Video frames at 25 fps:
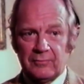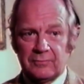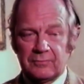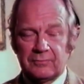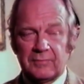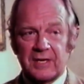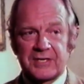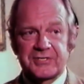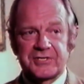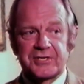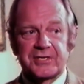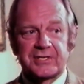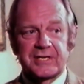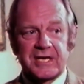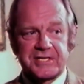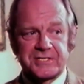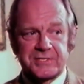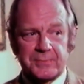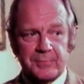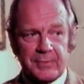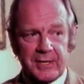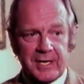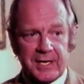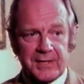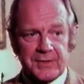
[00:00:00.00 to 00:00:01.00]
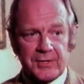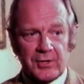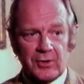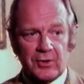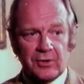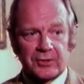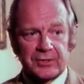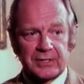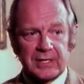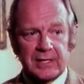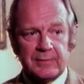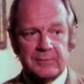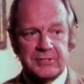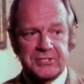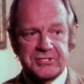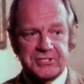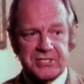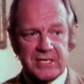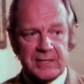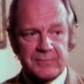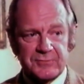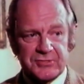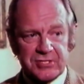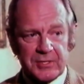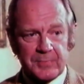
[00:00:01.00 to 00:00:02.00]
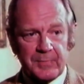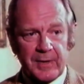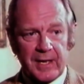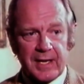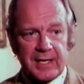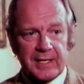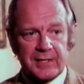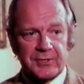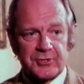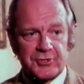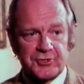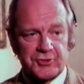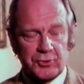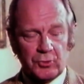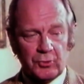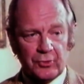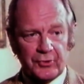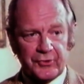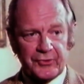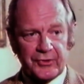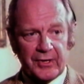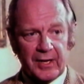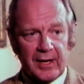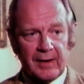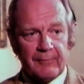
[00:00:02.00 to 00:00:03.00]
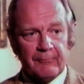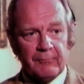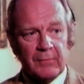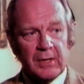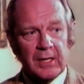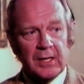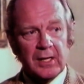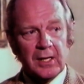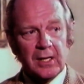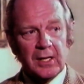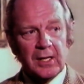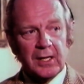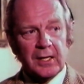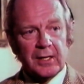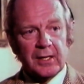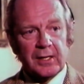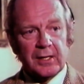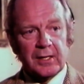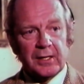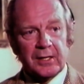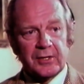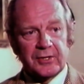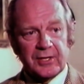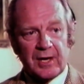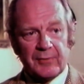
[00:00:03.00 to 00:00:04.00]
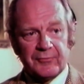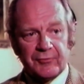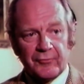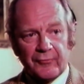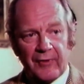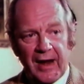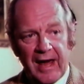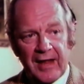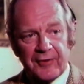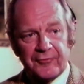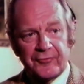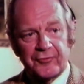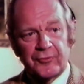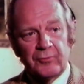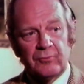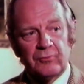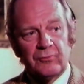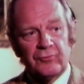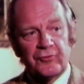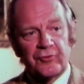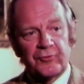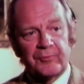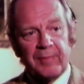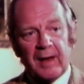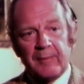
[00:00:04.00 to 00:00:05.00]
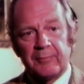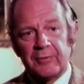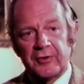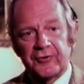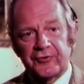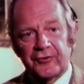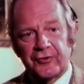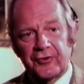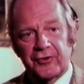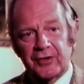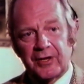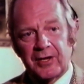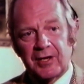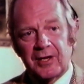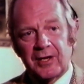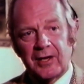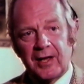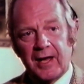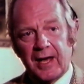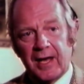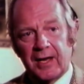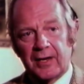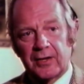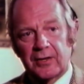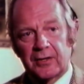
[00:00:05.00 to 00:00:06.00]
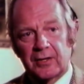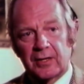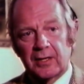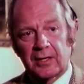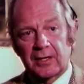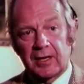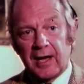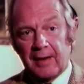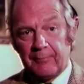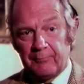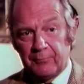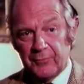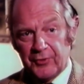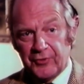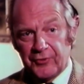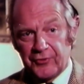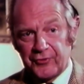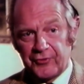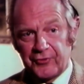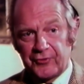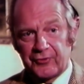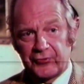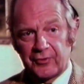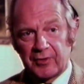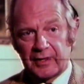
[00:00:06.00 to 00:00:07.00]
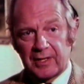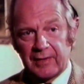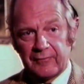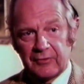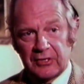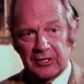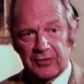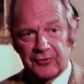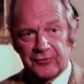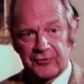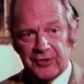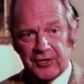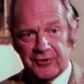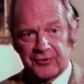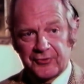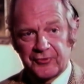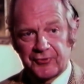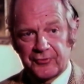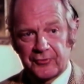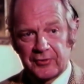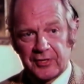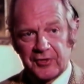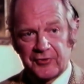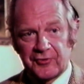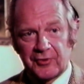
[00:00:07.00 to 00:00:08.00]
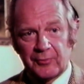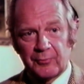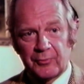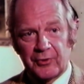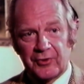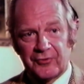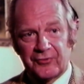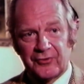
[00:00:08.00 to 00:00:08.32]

In an attempt to prevent the terrorists' apparently easy manipulation of aircraft and airports, 69 governments have signed the Hague Convention,